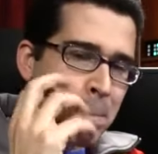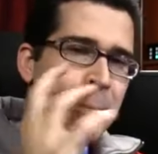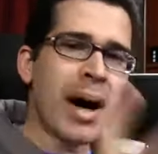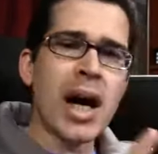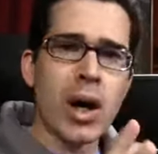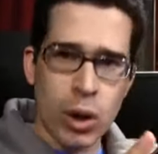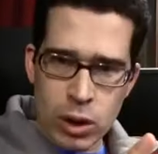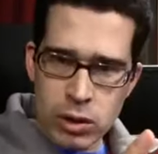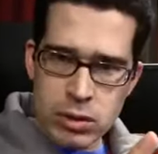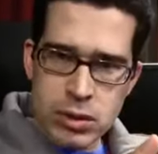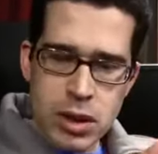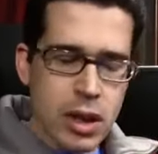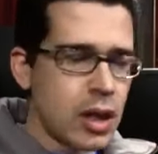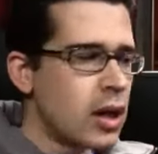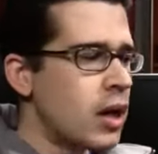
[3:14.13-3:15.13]
buckle
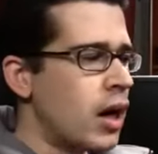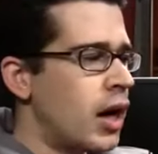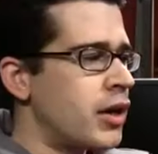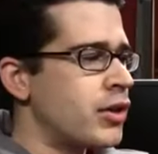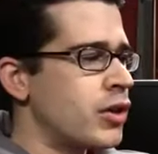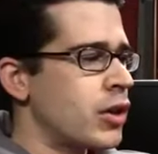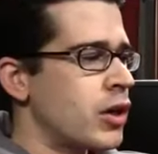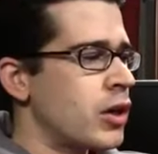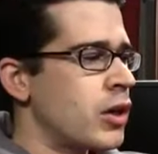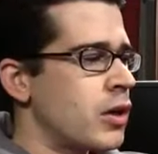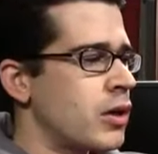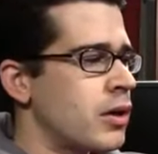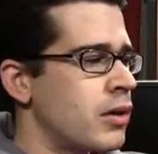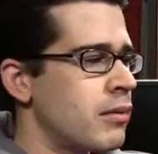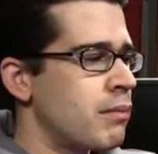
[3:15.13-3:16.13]
under
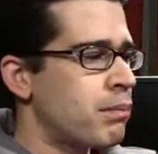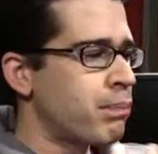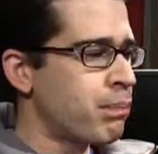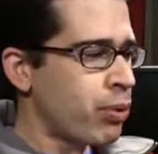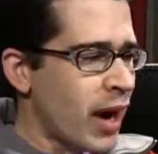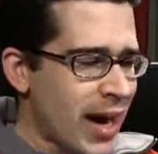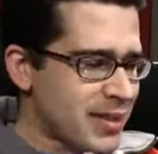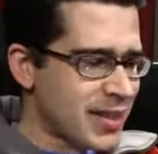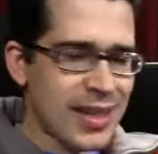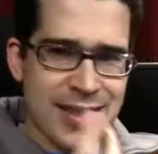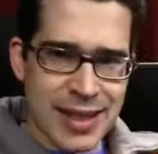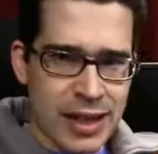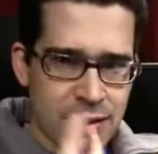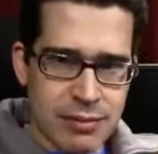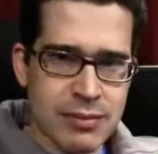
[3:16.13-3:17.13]

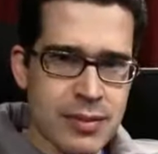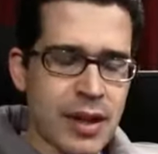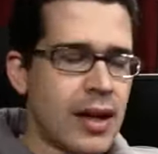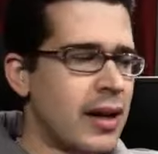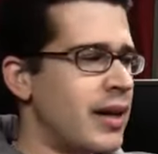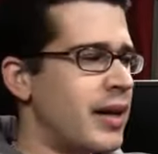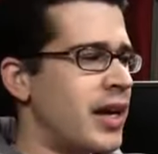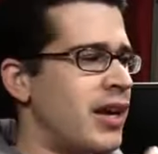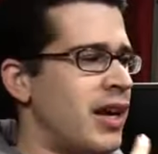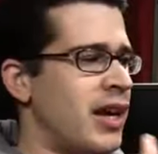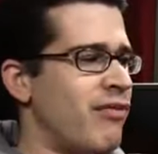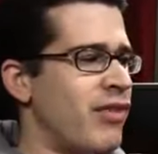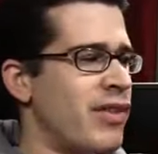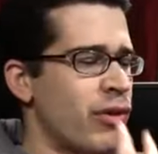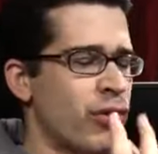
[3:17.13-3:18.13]
processing.
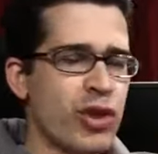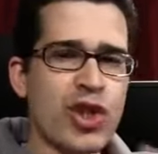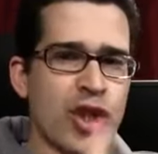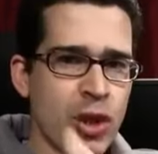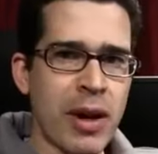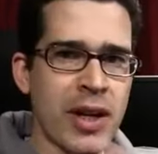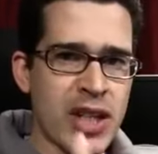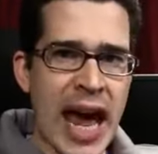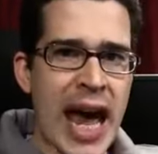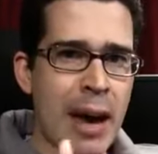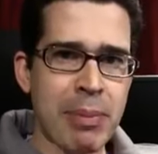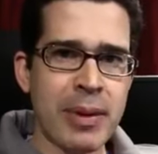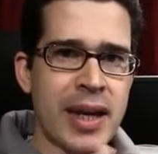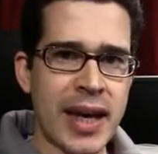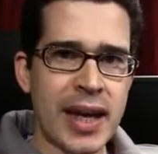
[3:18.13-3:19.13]
If there's too much
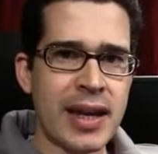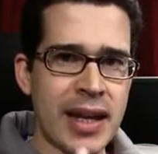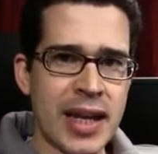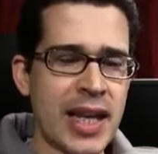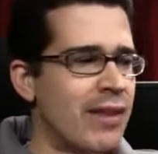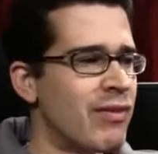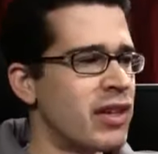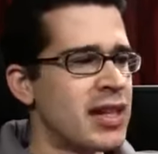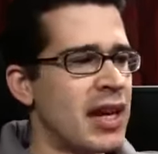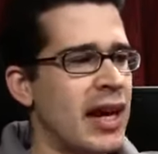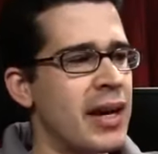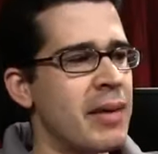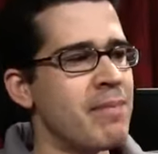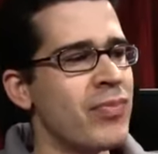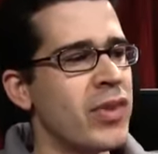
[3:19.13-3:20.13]
happening at any given
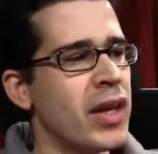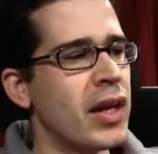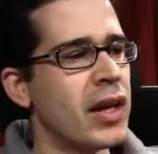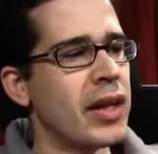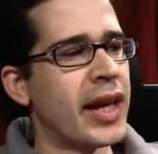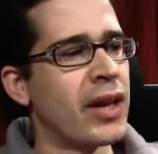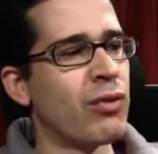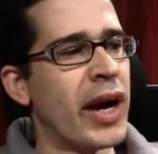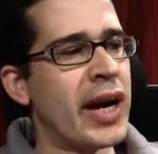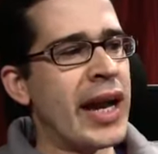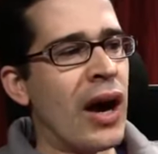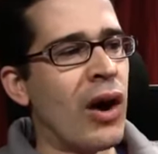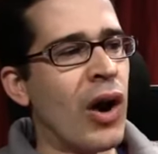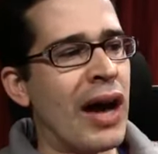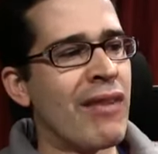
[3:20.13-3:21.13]
time, like right
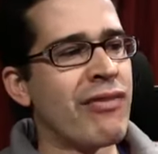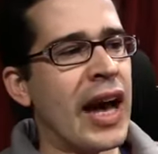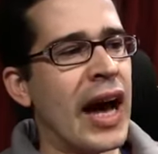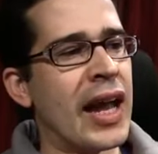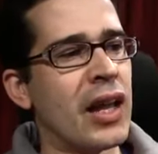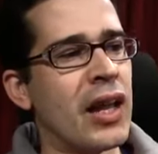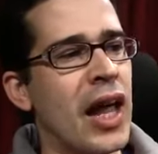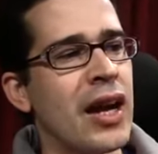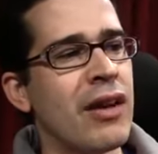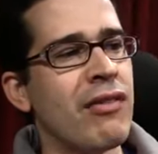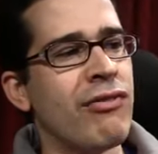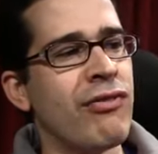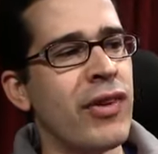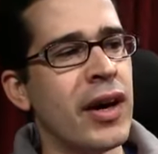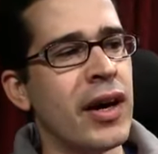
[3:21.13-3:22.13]
now, I've got a lot
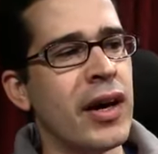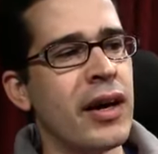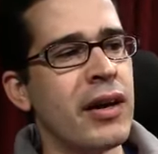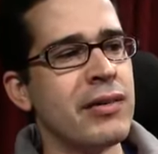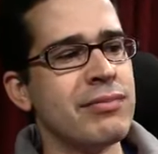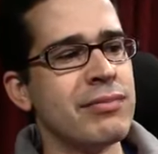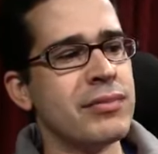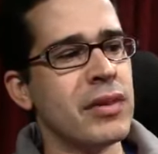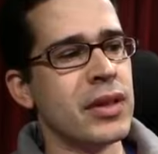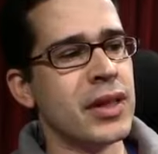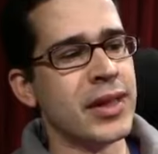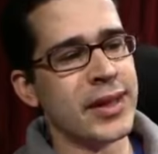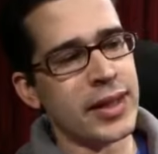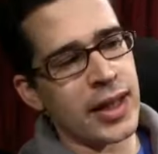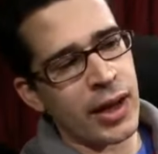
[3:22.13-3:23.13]
of,
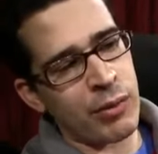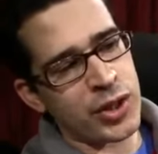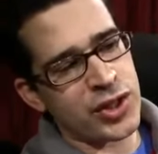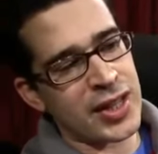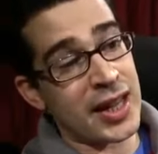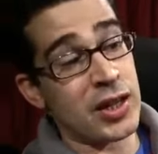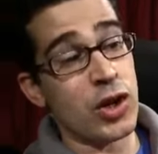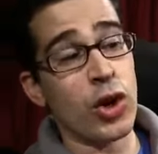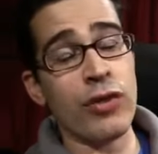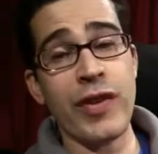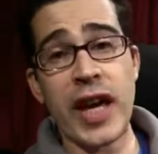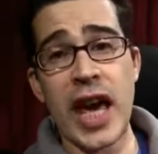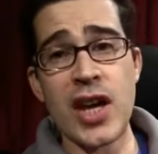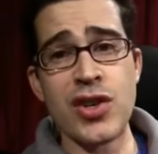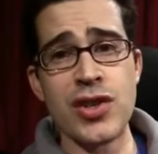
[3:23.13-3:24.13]
I would say,
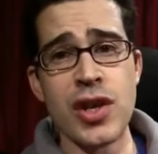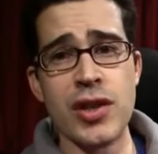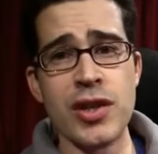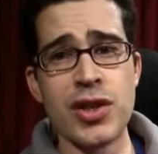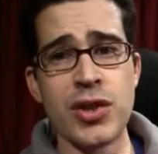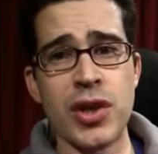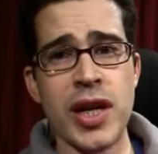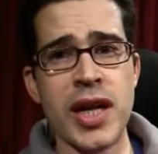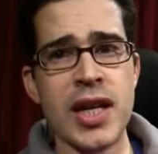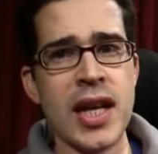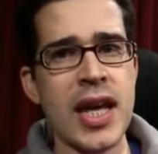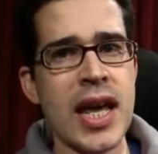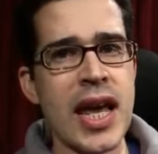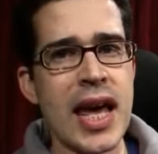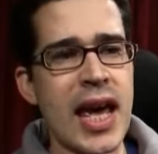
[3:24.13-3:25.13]
notifications on the screen,
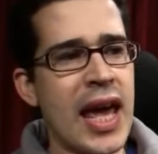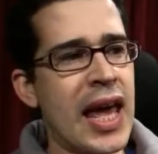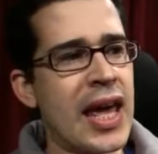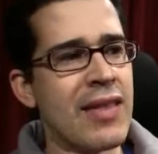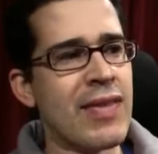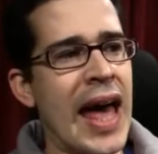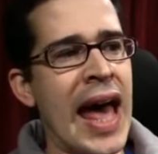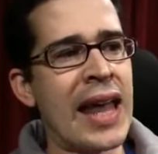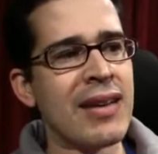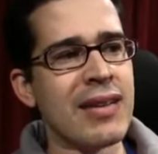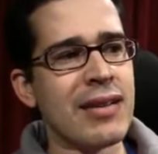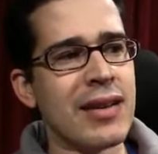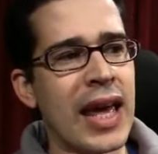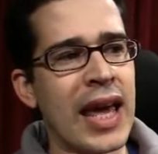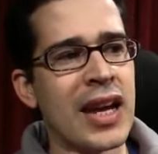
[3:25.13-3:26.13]
and that
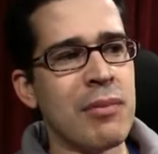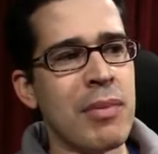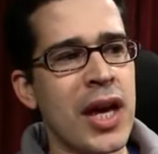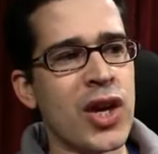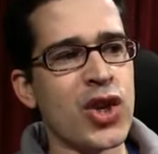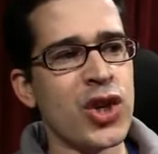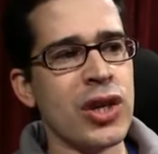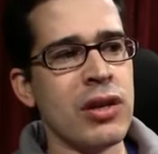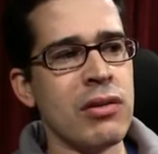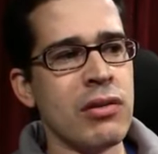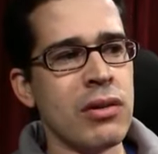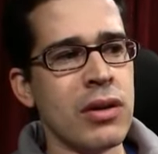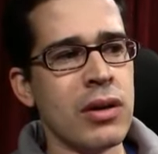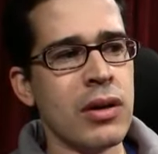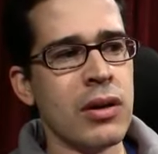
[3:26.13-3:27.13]
animation